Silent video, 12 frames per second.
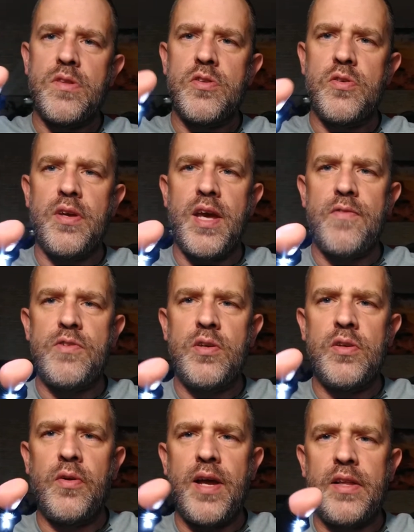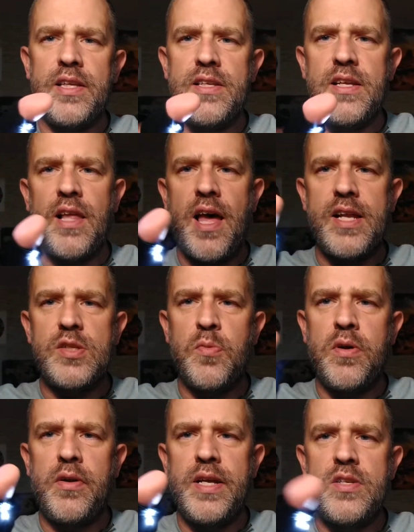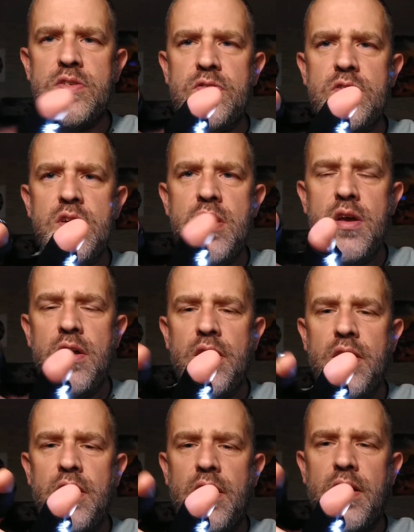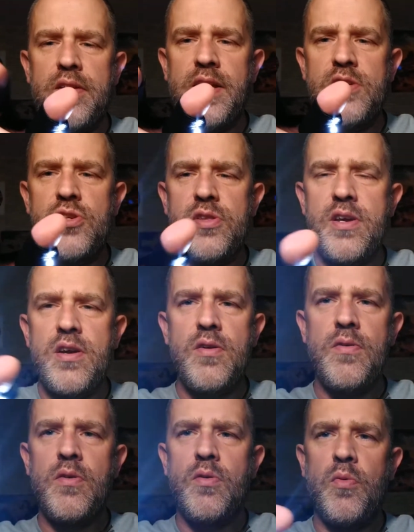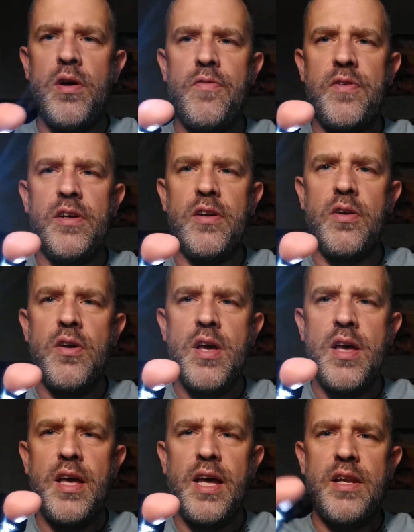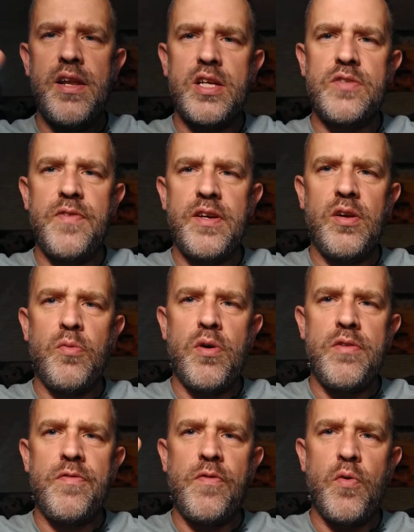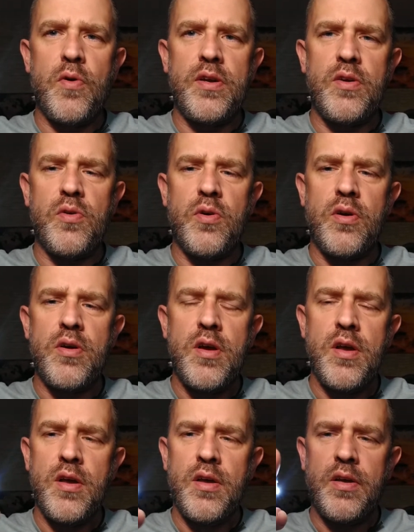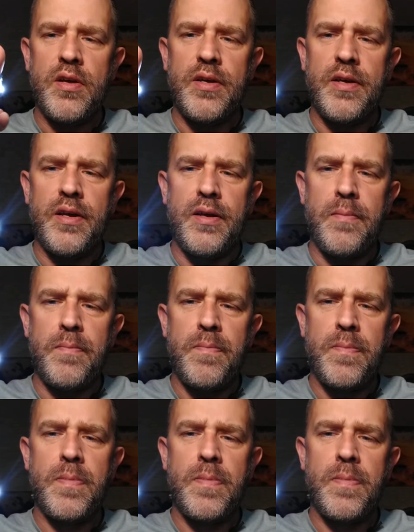So you have two little LED lights, one on each digit there, one for your index finger, one for your thumb.